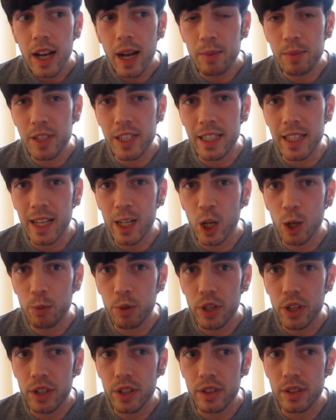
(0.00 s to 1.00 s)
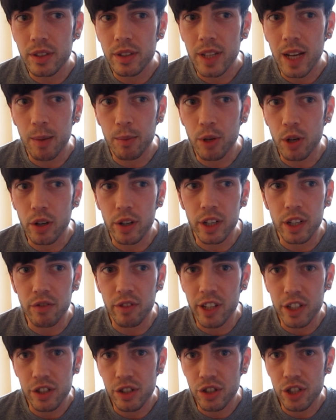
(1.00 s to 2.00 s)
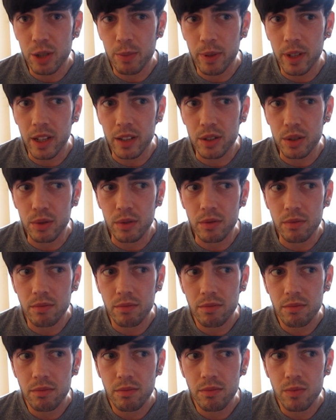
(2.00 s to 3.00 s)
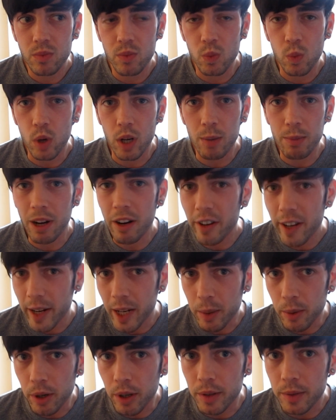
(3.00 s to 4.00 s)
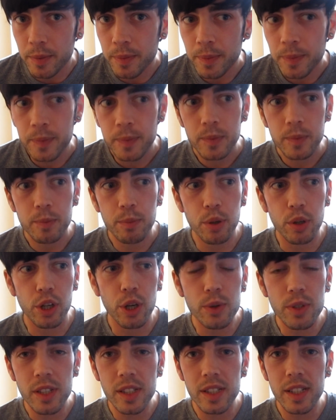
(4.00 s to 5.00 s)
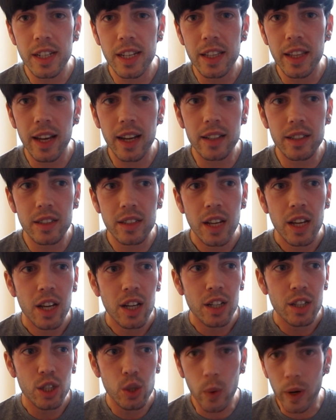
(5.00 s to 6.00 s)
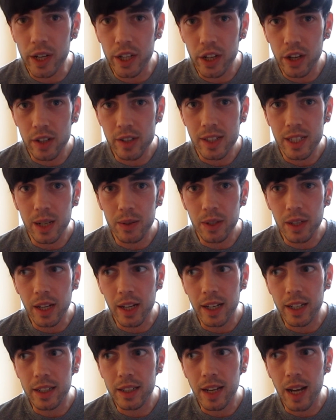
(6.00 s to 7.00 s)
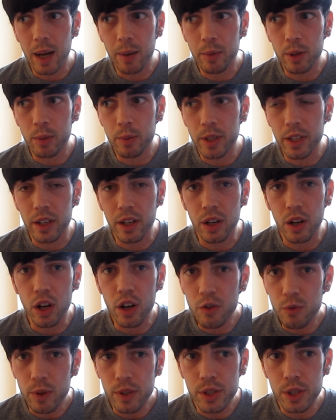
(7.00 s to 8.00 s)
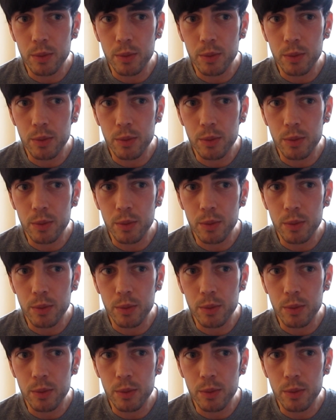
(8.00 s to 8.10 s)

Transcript: I'm saying that now because I'm not in a relationship and I don't want to marry anyone. But who's to say that 20 years down the line, I'm going to be in love with